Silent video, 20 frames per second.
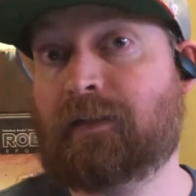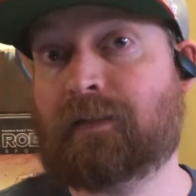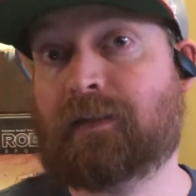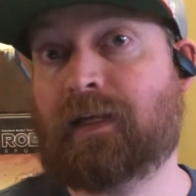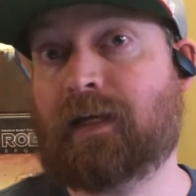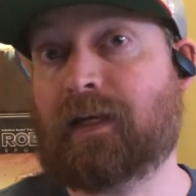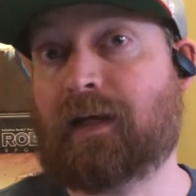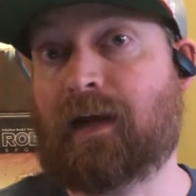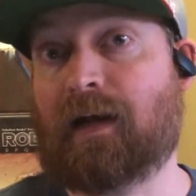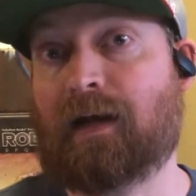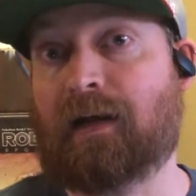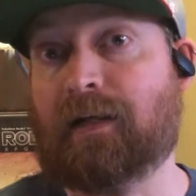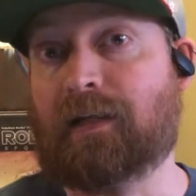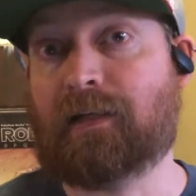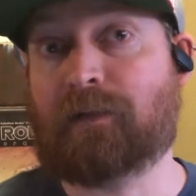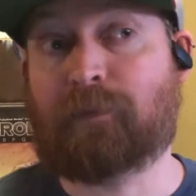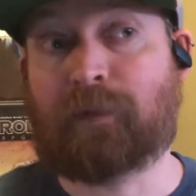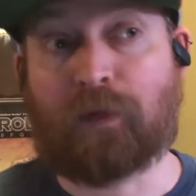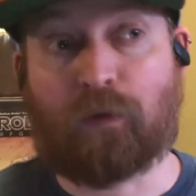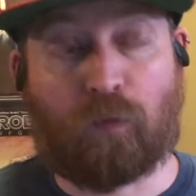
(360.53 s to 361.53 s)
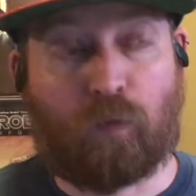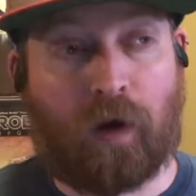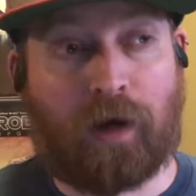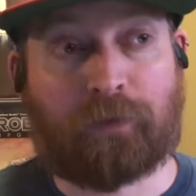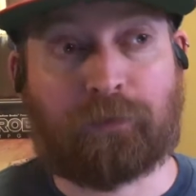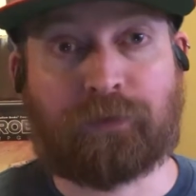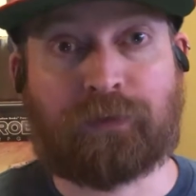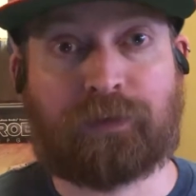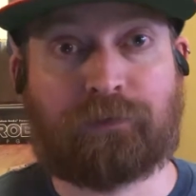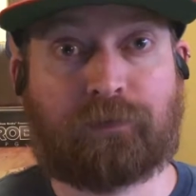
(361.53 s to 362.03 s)
that I am a
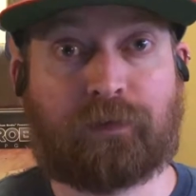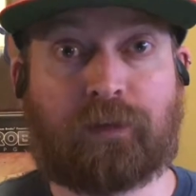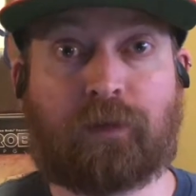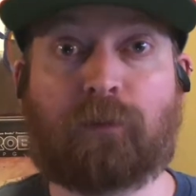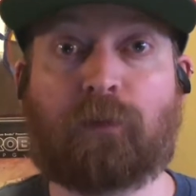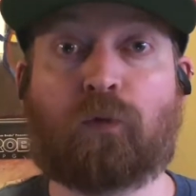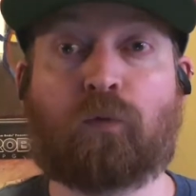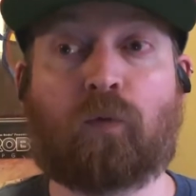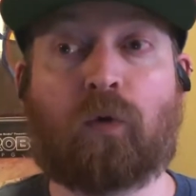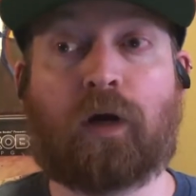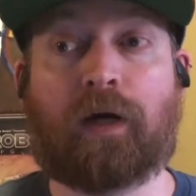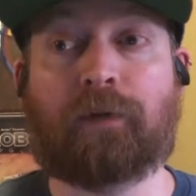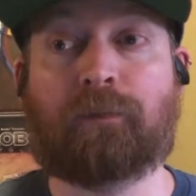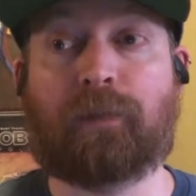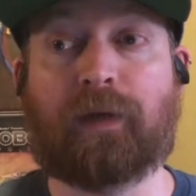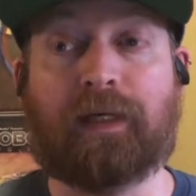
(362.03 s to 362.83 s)
wide receiver number one,